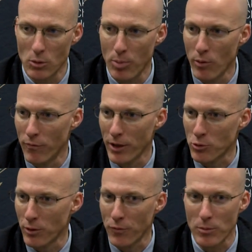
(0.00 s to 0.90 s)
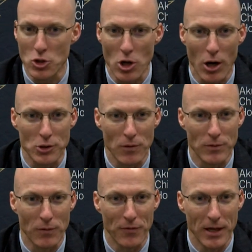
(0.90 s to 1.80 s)
pull victory from the jaws
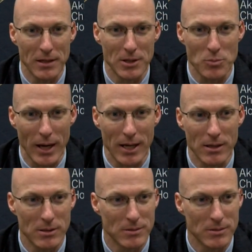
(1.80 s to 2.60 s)
of defeat, as my